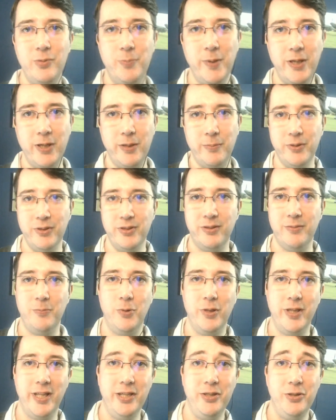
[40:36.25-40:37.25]
purpose and
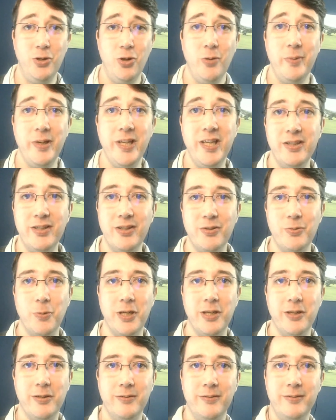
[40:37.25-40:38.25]
what their job is as
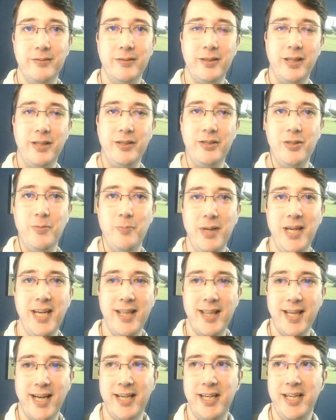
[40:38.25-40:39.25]
well. And to me,
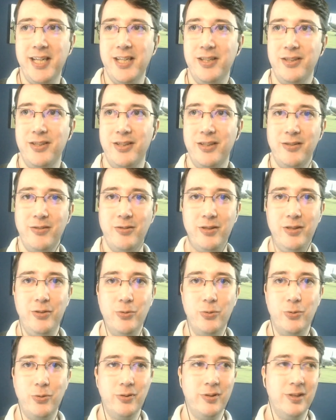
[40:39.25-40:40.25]
that is,
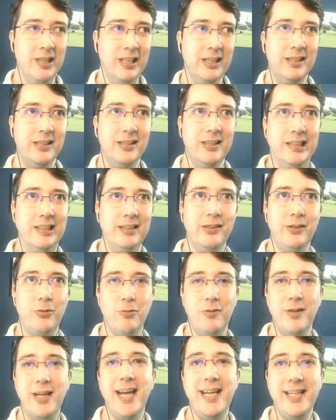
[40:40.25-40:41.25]
you're
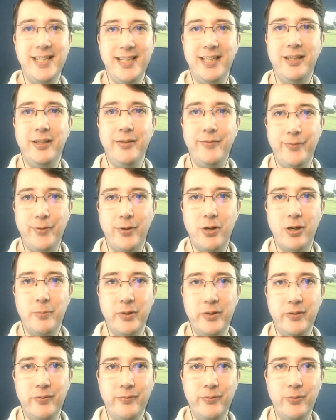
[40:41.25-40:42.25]
creating the
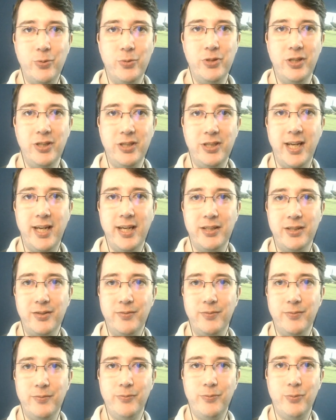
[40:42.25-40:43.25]
environment for success,
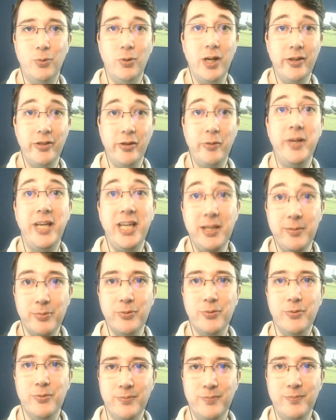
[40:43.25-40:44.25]
for other
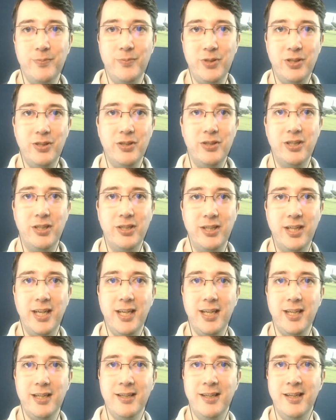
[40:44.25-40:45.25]
people to
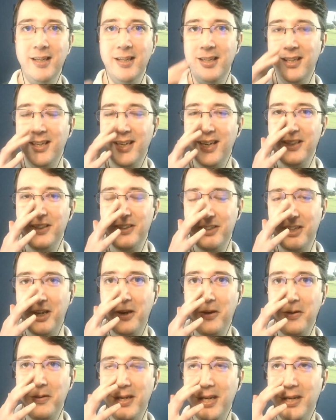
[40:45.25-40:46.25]
succeed. And
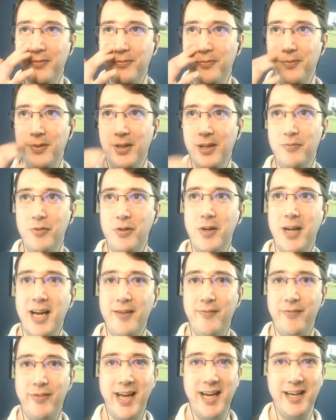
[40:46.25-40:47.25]
so if if you
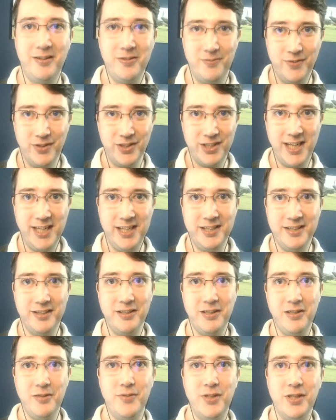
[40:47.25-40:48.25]
have that conversation
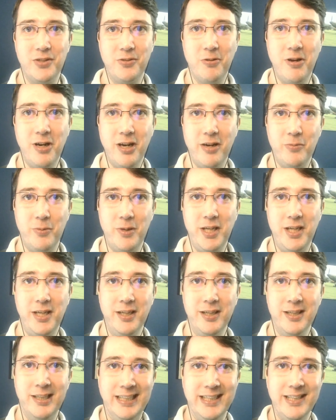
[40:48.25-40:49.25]
that you've described, where you
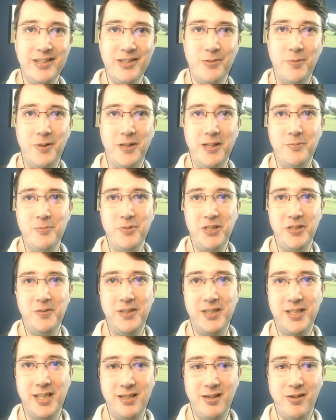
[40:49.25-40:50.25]
someone comes to you
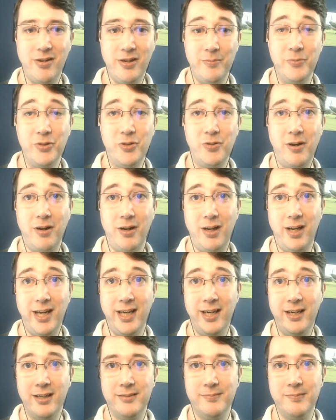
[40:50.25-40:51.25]
and says, look, I'm
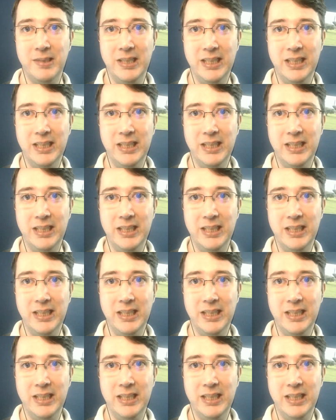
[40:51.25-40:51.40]
struggling, I,